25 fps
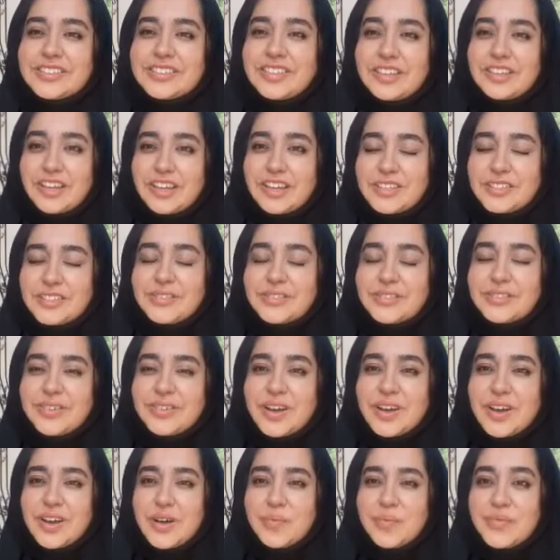a lot of
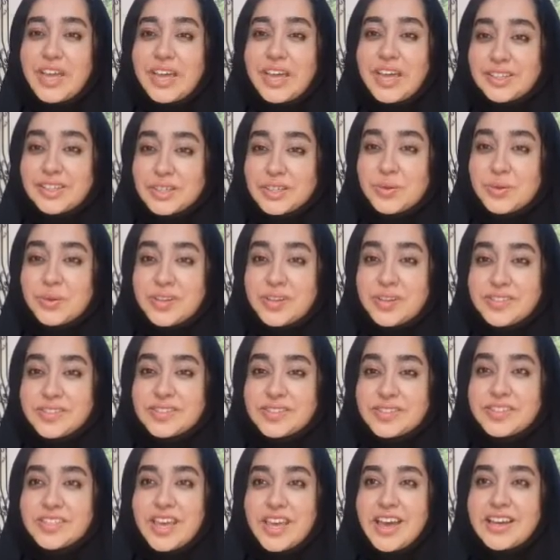
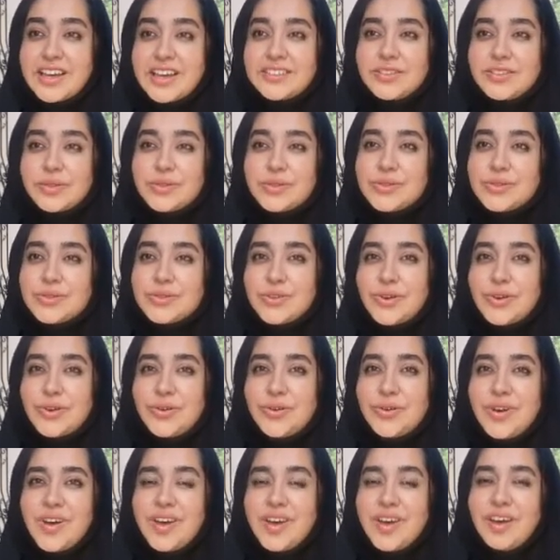eloquence and
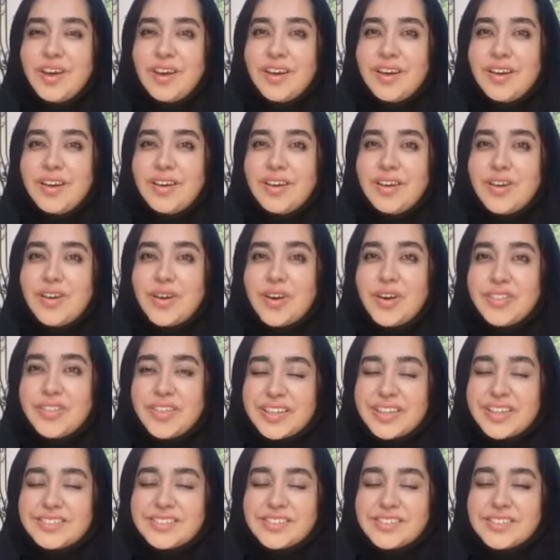also
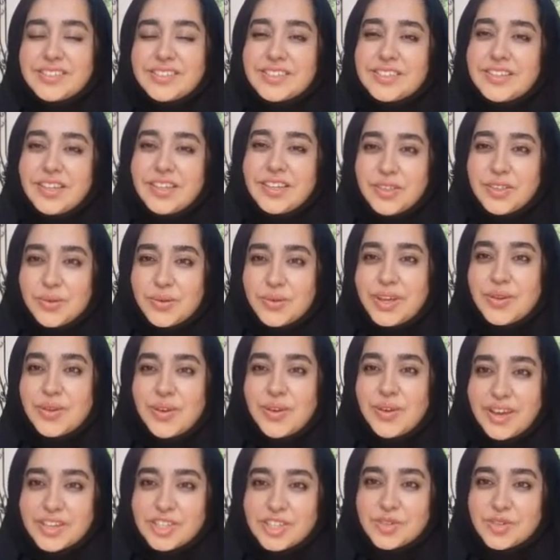authenticity in the way
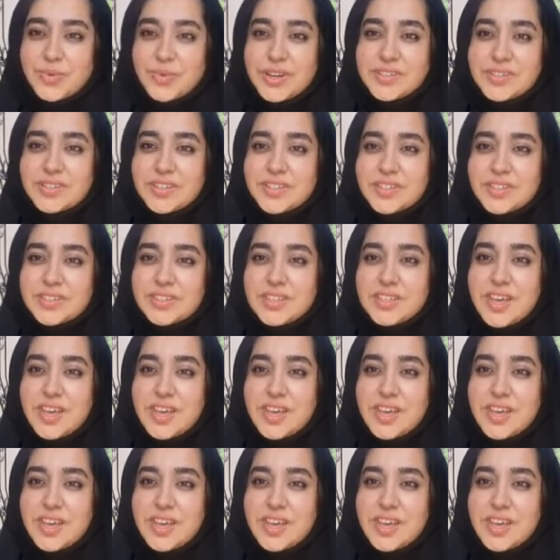you express it.